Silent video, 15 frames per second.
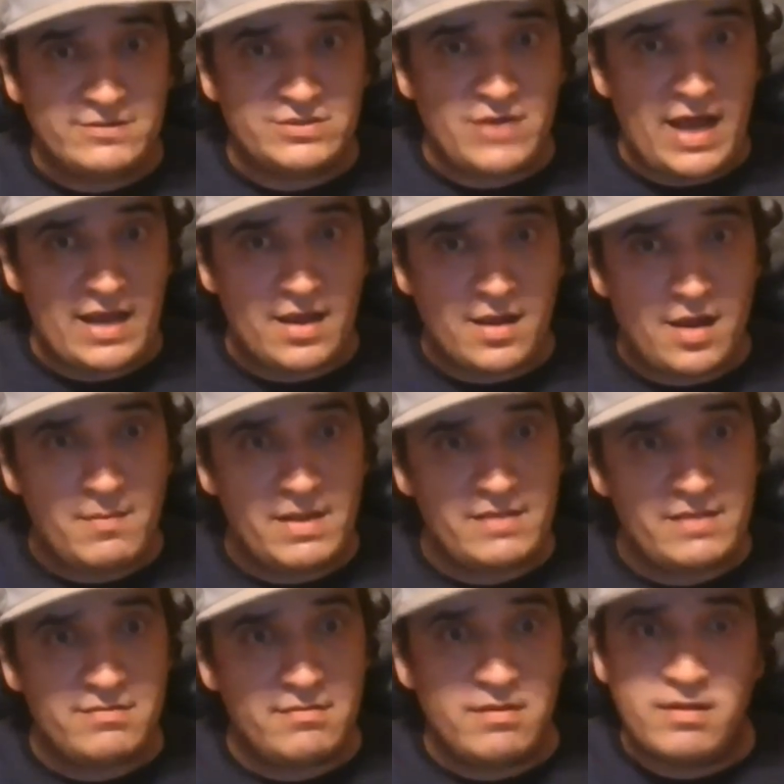so I could come and
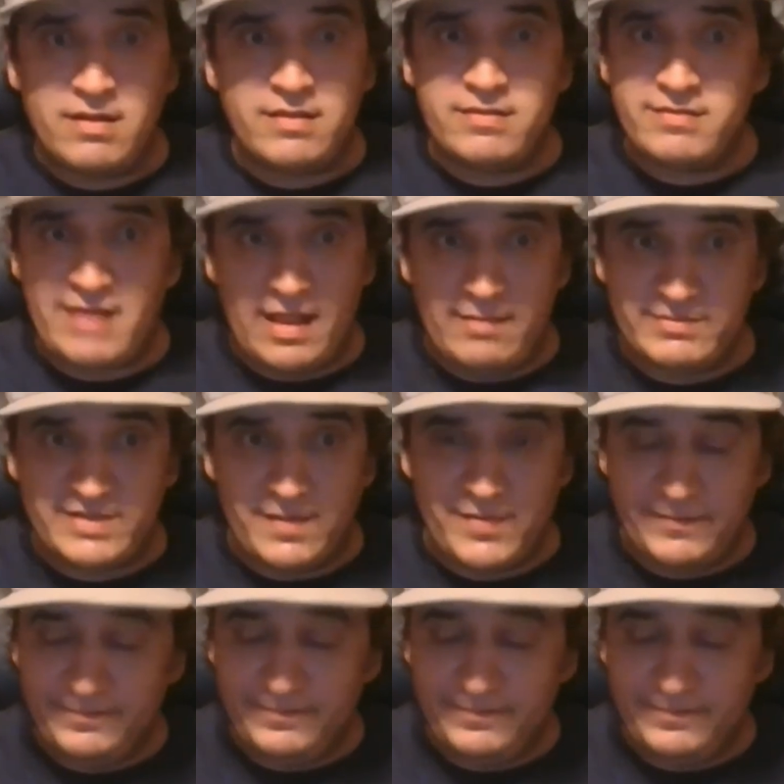tell him something.